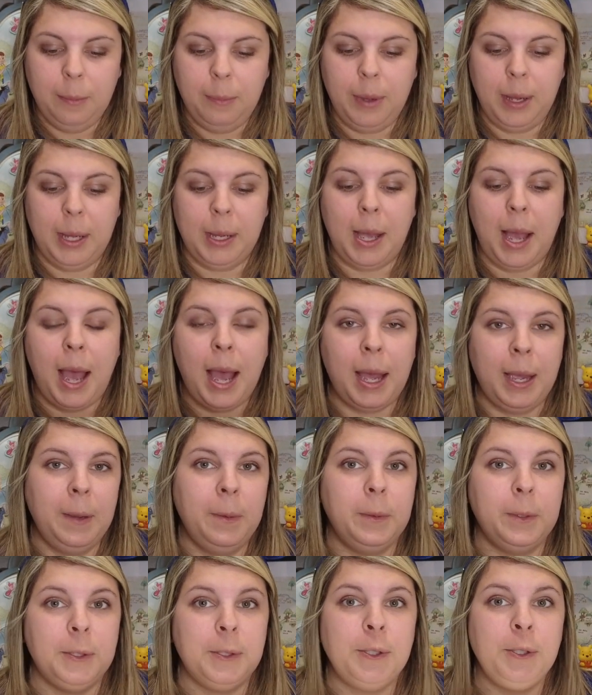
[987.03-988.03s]
But I
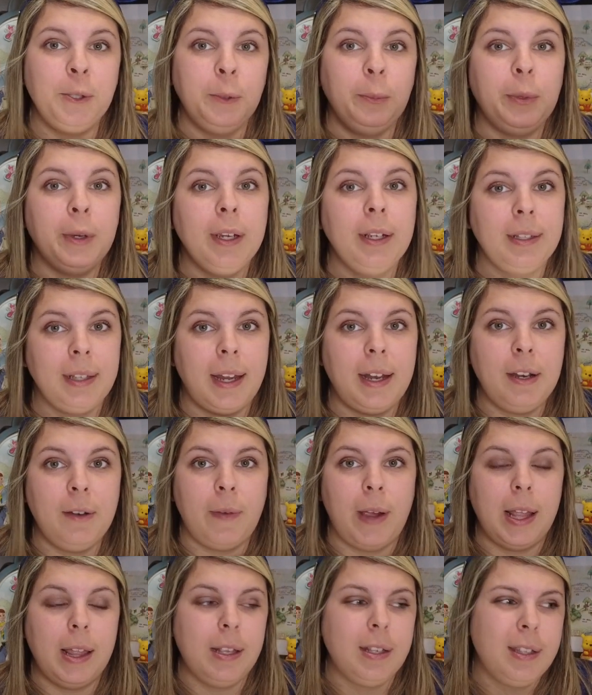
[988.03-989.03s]
was super excited to
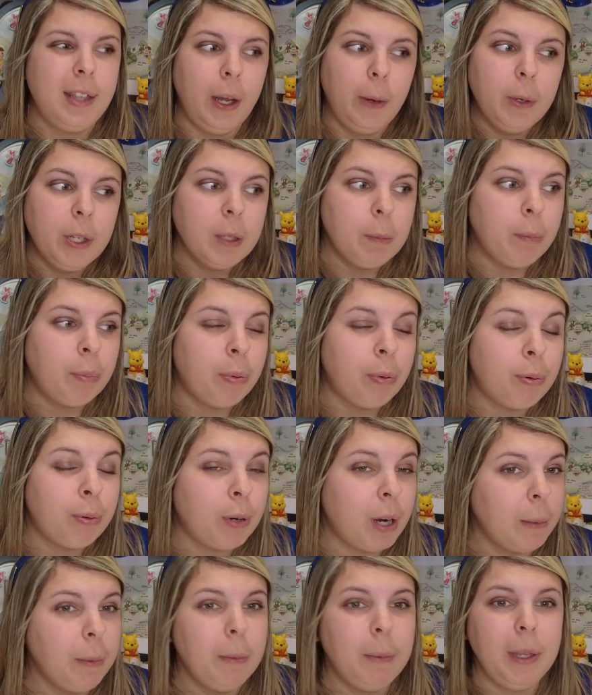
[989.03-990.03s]
find this. There was
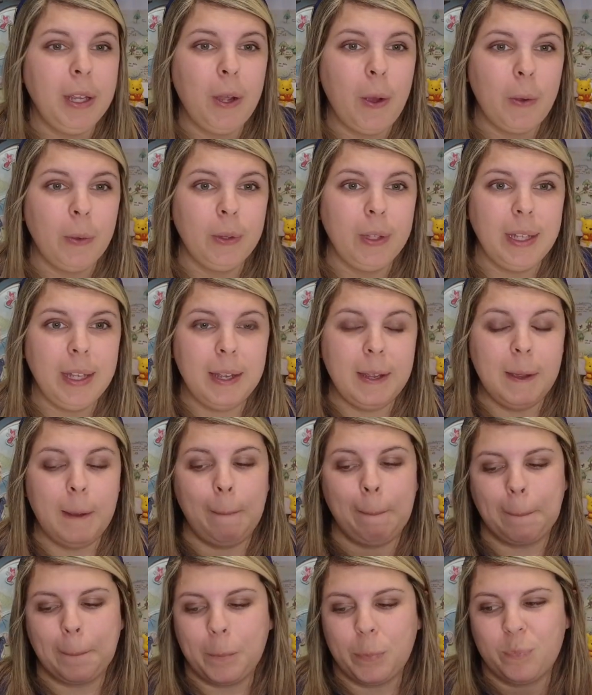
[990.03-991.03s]
probably
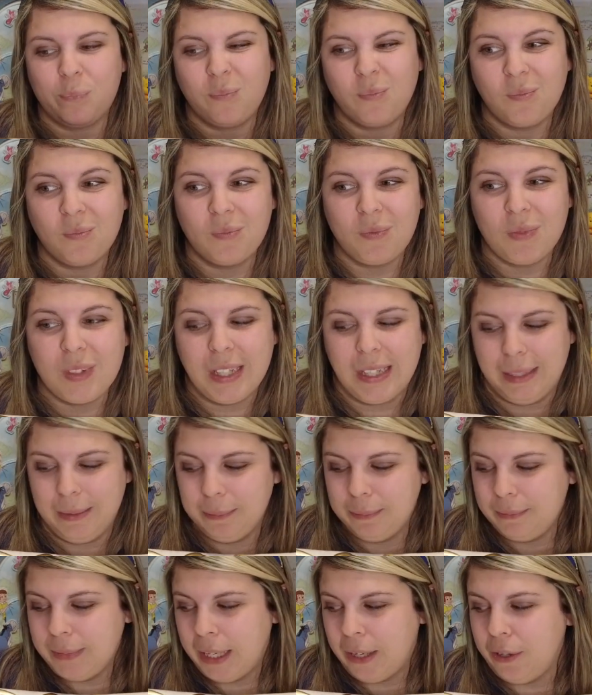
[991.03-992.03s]
only,
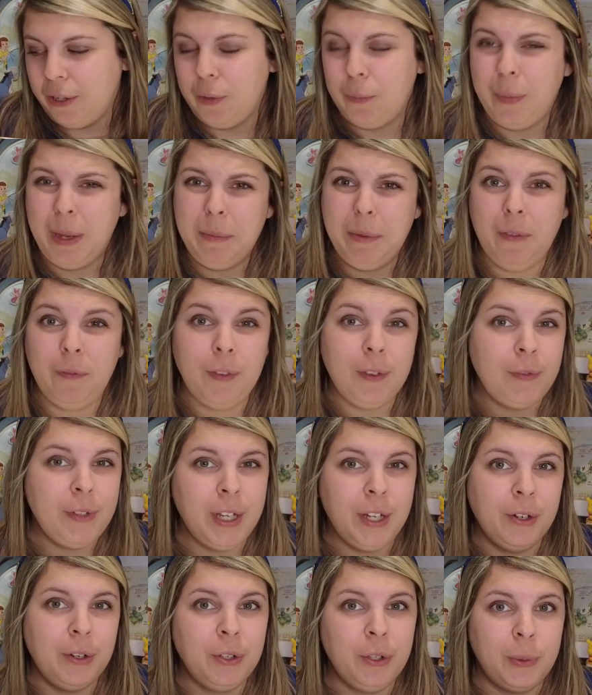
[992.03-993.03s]
I don't know, maybe
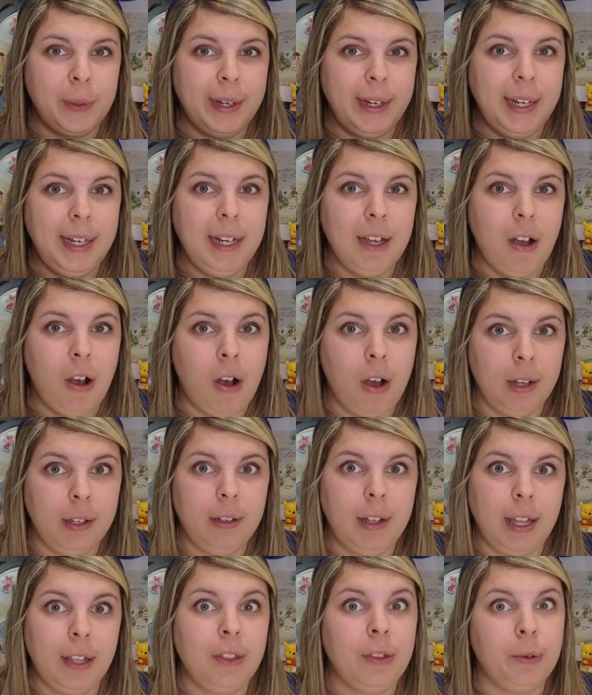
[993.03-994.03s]
15 or 20
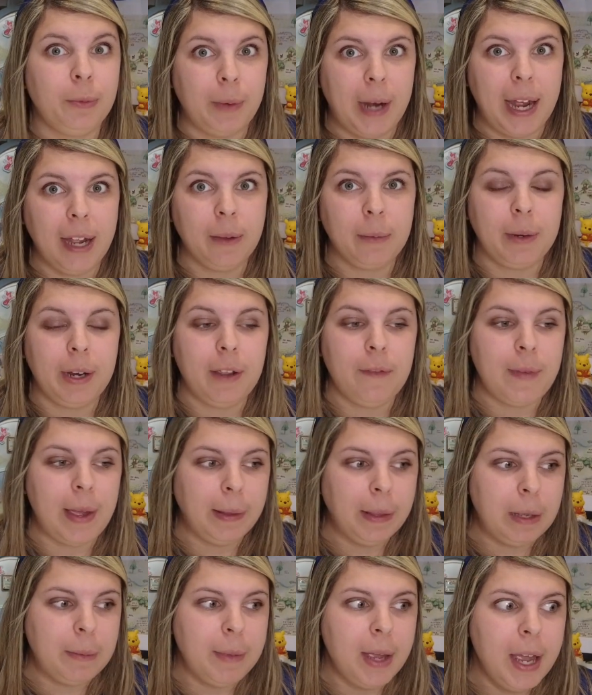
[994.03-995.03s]
on like the rack when I
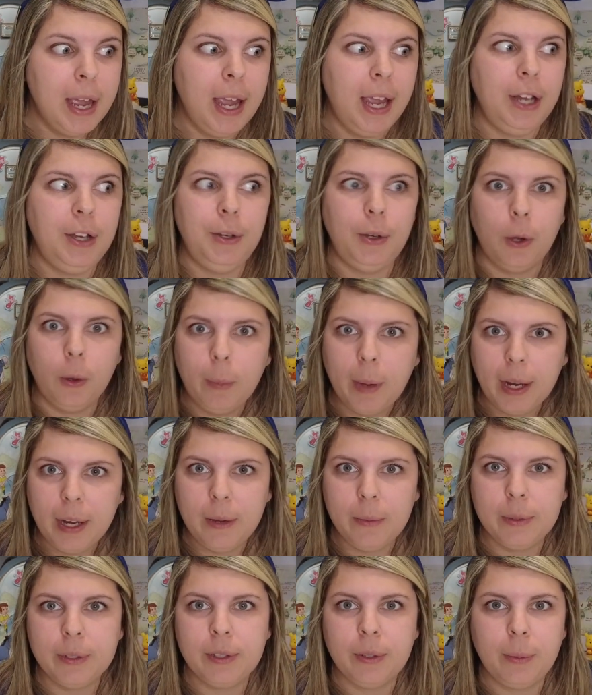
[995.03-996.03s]
found them, and
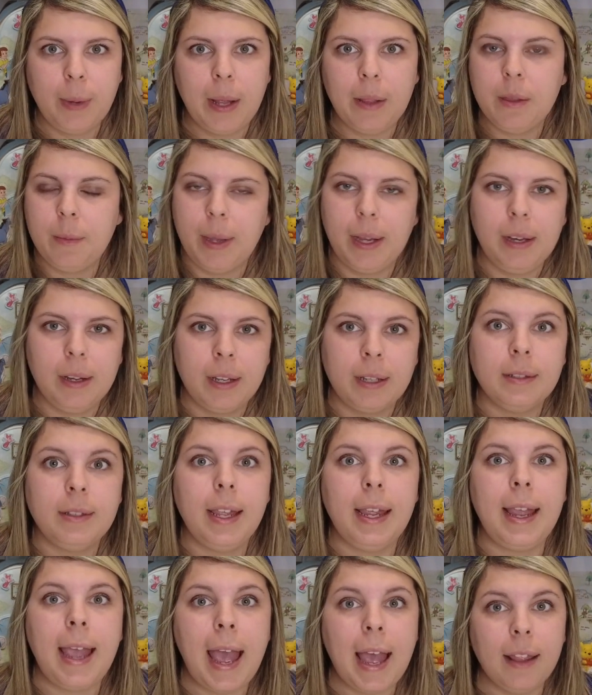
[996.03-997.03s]
nobody was around them because
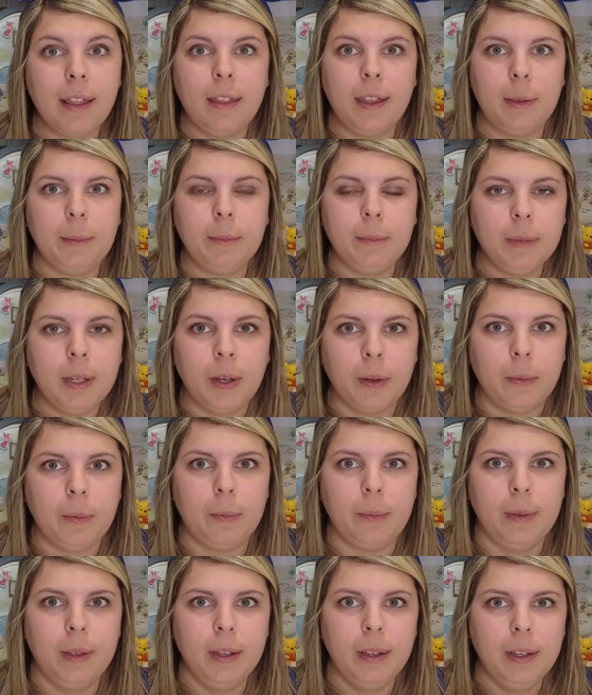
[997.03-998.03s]
they had them, you know,
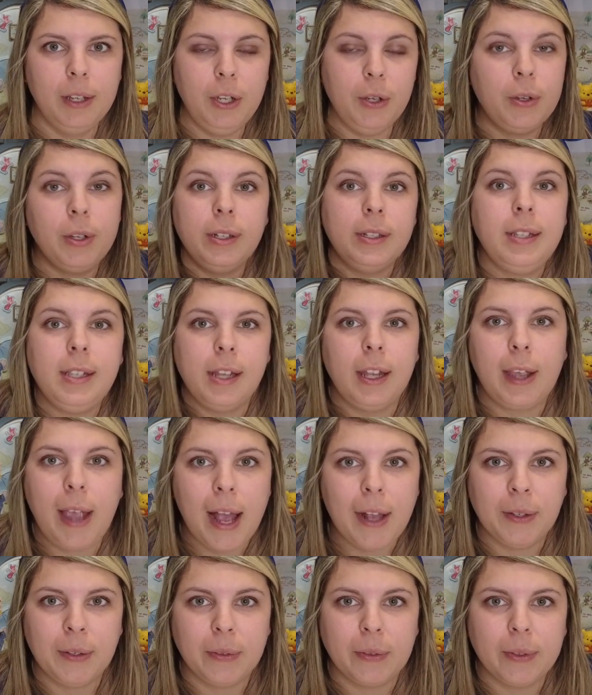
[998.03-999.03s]
you couldn't see the
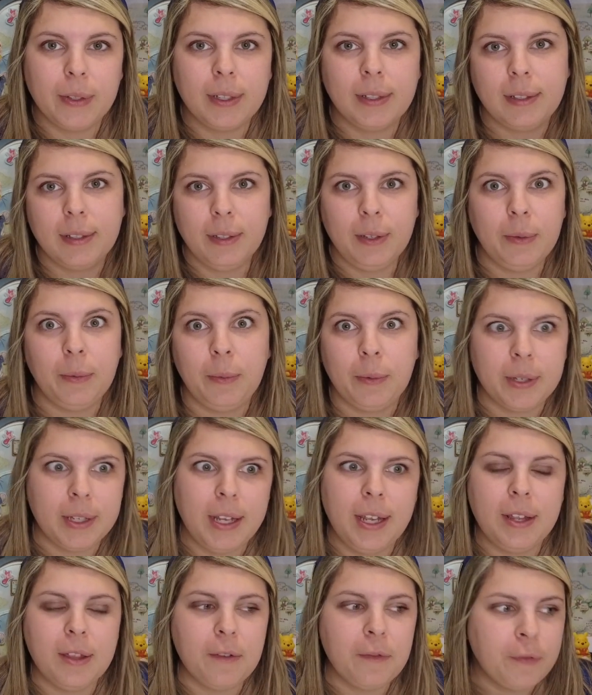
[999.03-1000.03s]
castle because you were
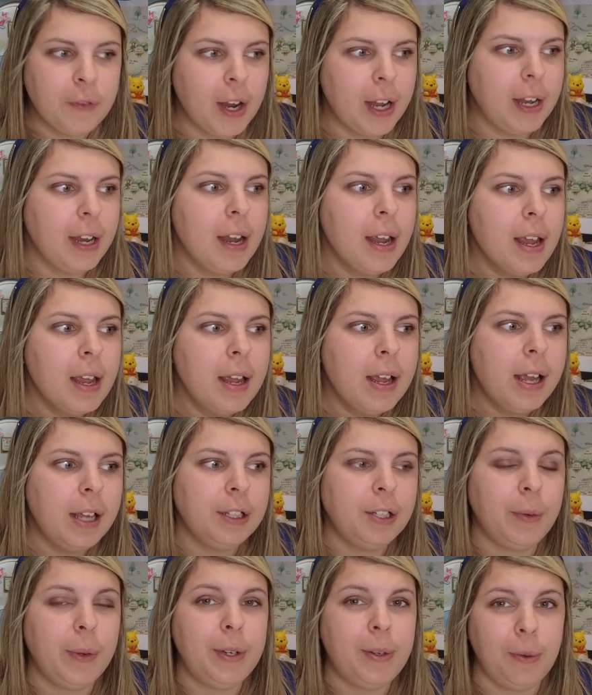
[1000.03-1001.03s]
seeing the front.
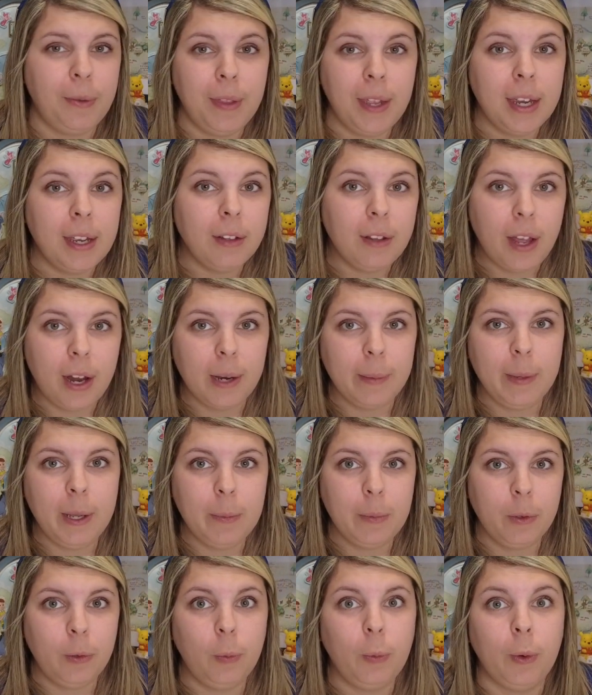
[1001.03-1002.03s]
And so I don't think a lot of
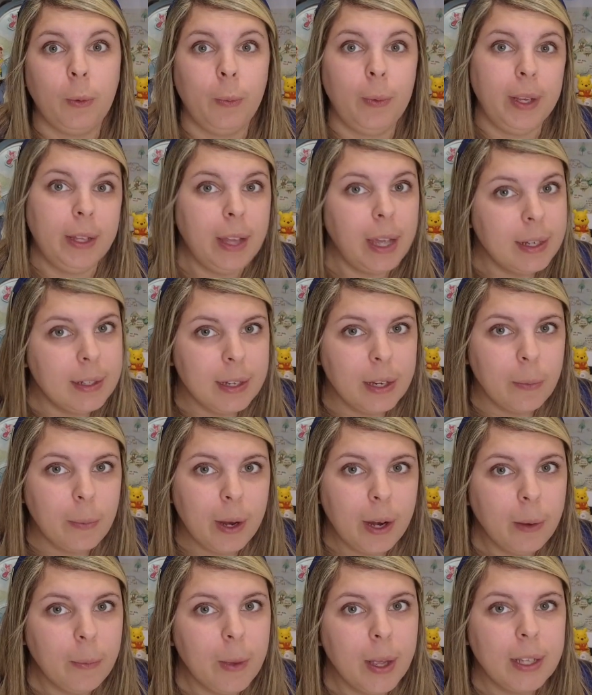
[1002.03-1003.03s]
people were realizing
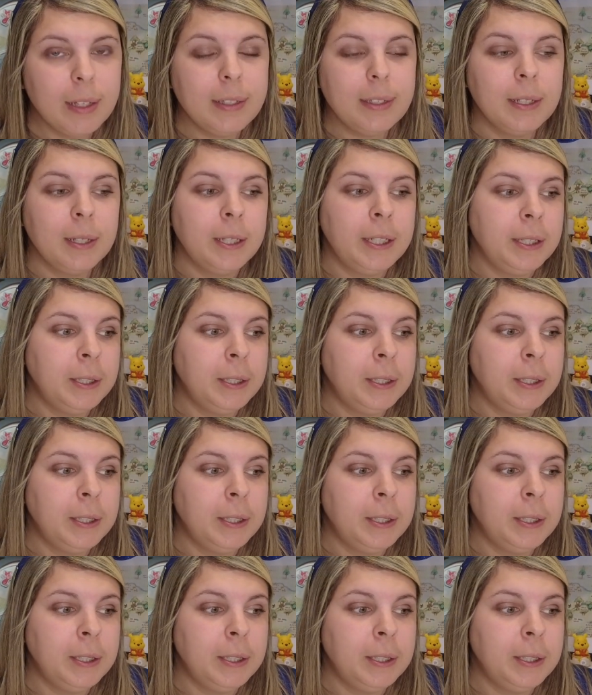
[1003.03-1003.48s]
what it was.